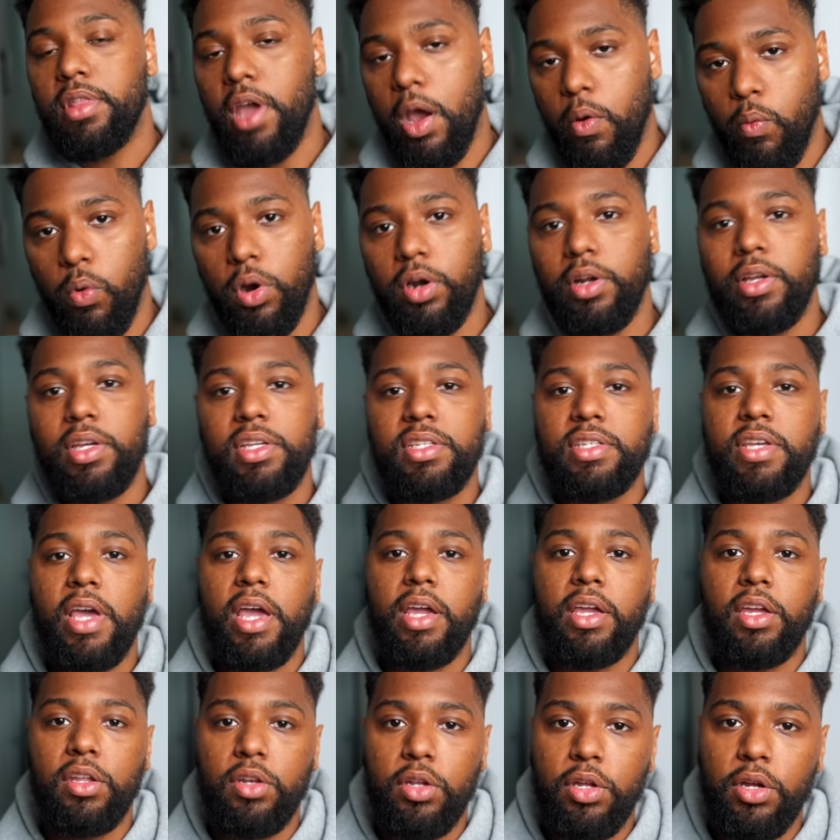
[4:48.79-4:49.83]
that work in
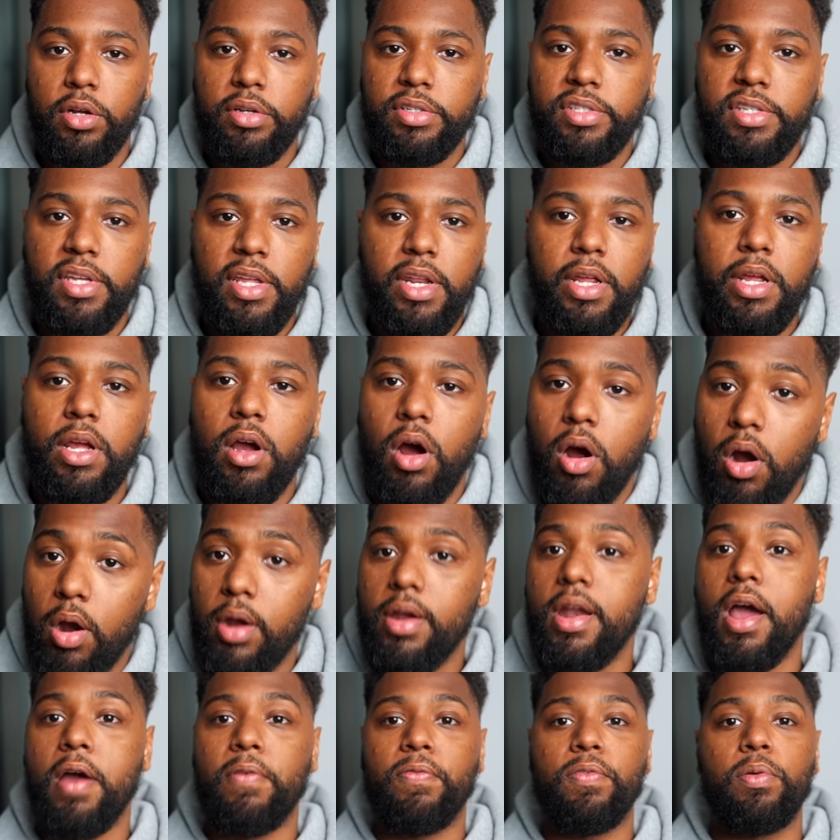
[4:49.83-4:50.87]
tech in New York City are
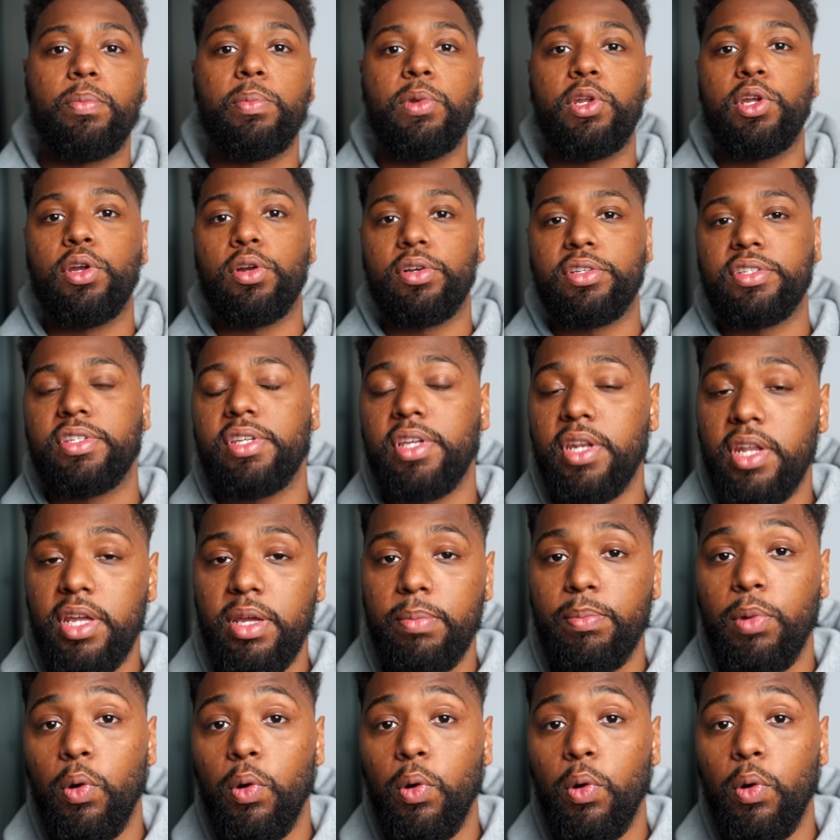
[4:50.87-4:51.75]
not from New York City.